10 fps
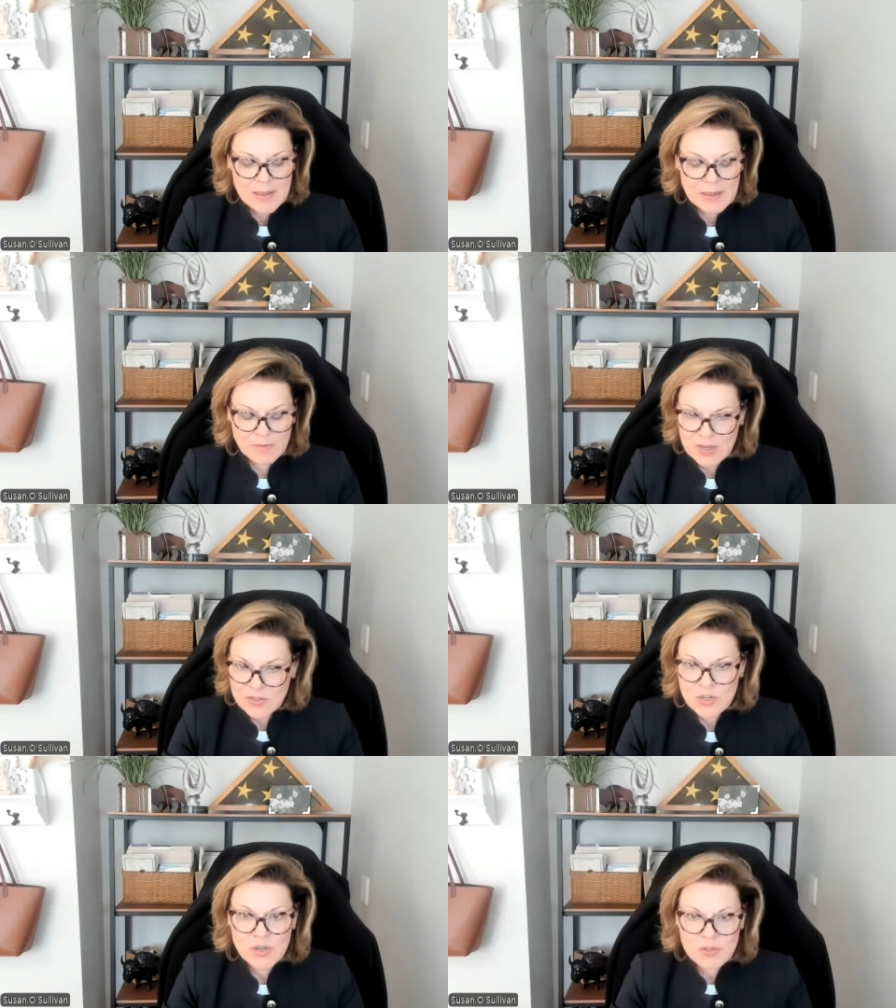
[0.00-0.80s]

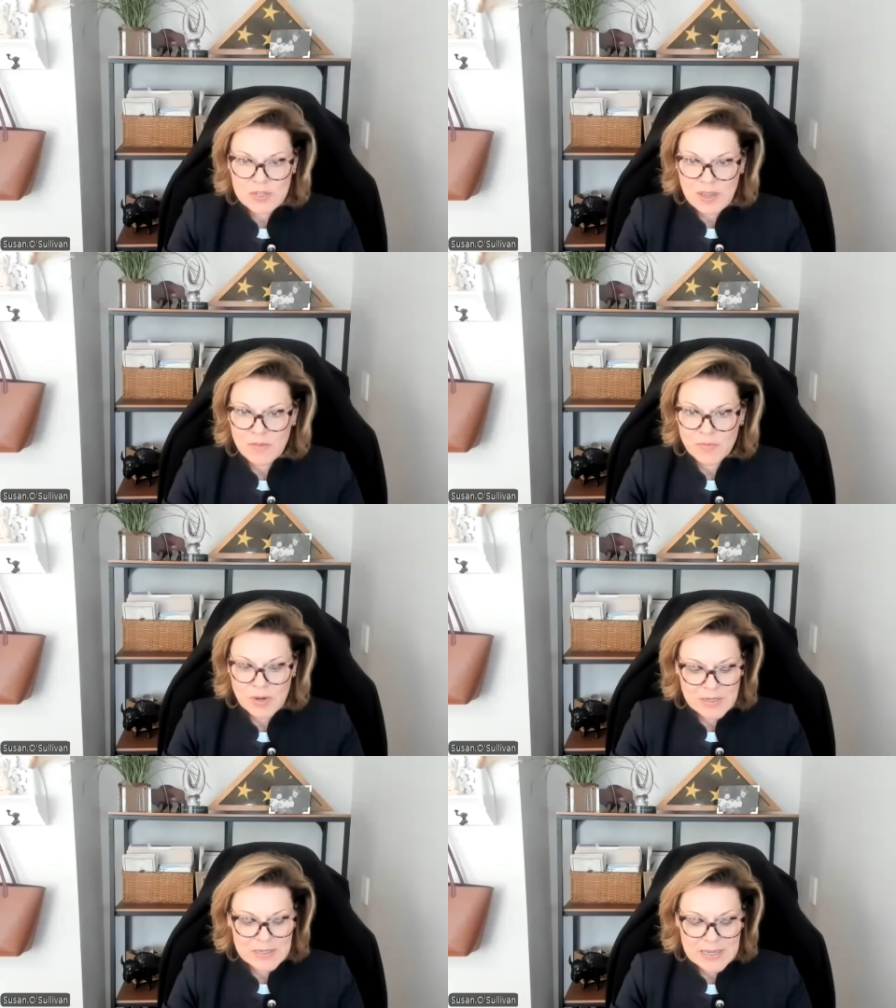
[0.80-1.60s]
invest in yourself,
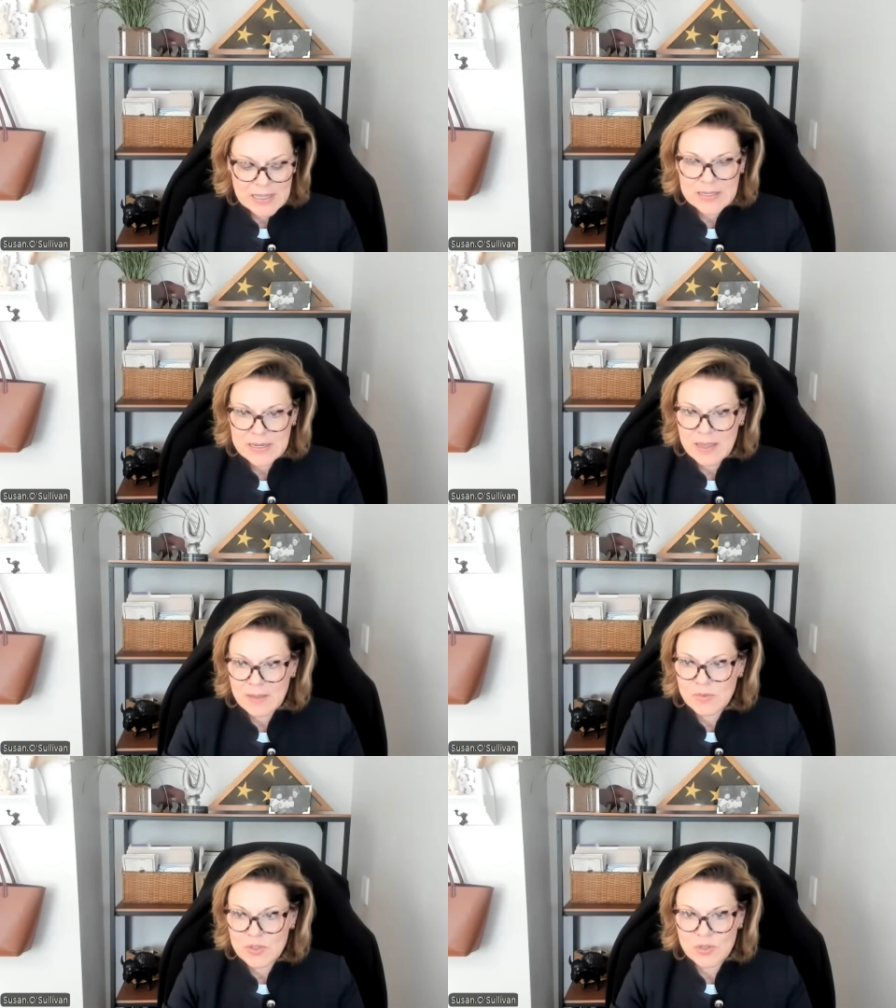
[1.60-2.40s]
right? Take the
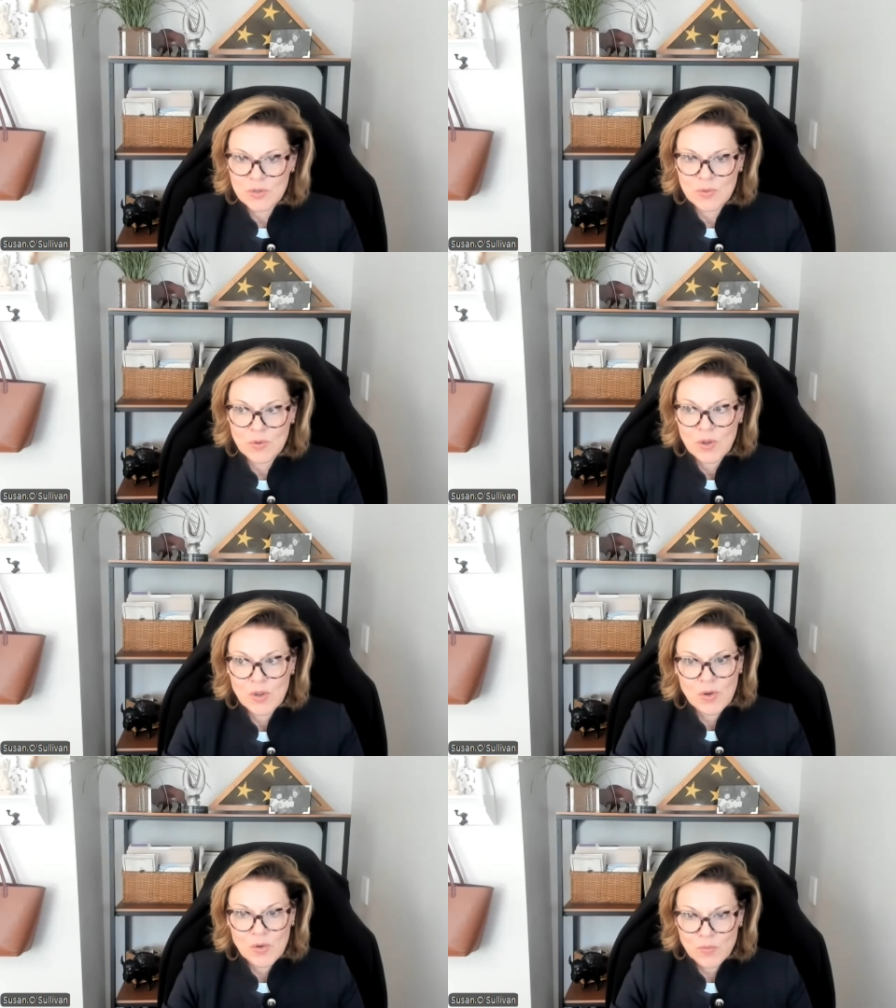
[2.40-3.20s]
time to
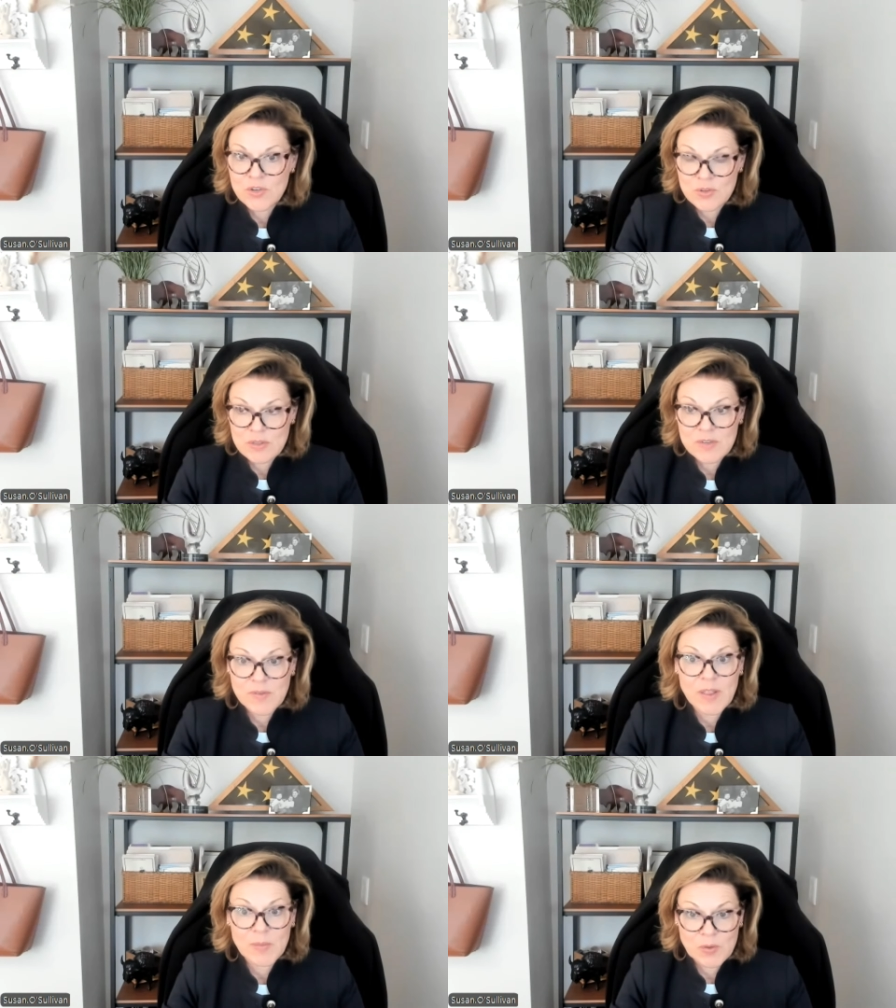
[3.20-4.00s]
do the
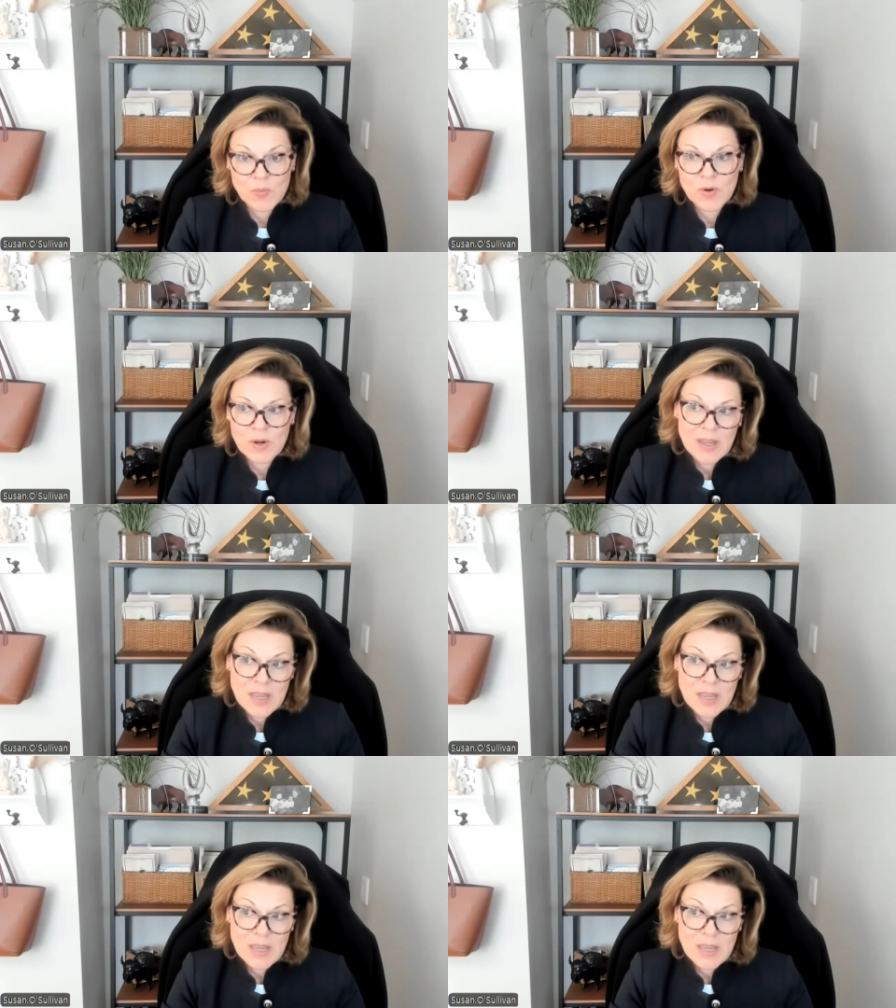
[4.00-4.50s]
development work.